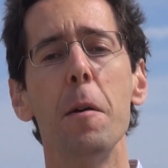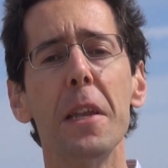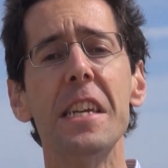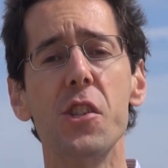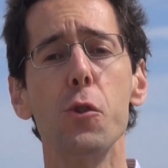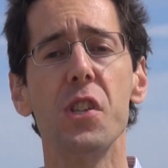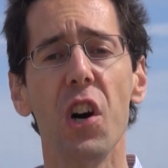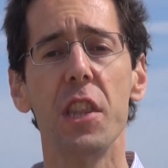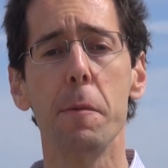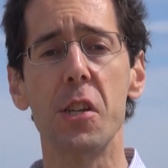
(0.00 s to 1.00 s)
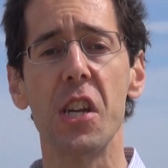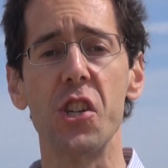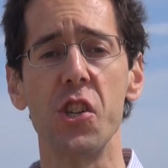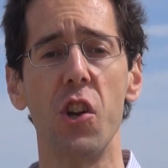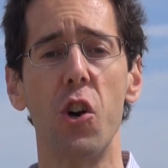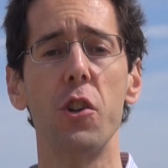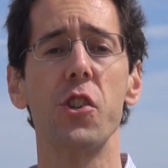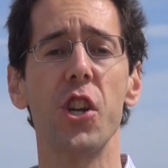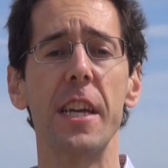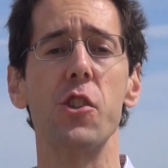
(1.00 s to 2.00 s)
Please do sign the petition on
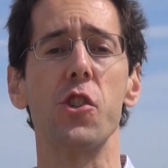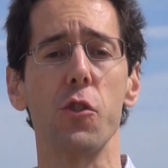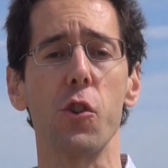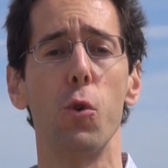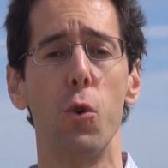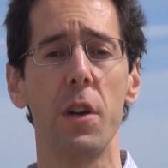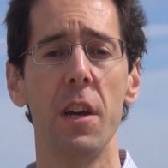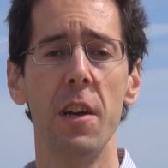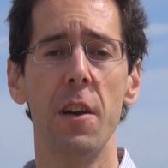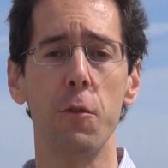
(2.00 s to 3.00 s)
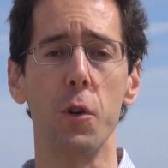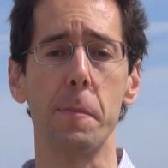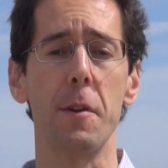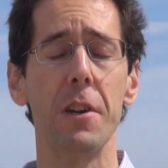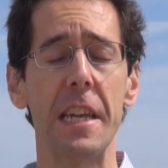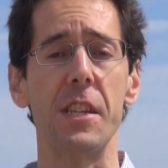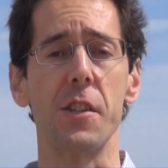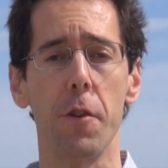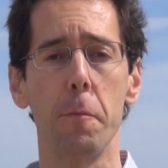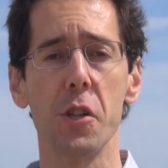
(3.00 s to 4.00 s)
change.org for her to be released
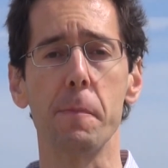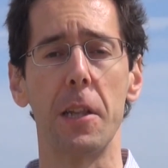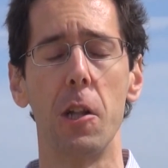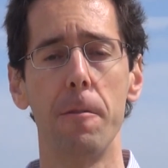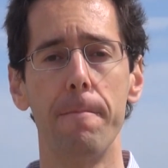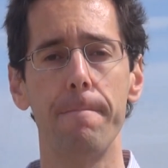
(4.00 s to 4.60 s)
from hospital.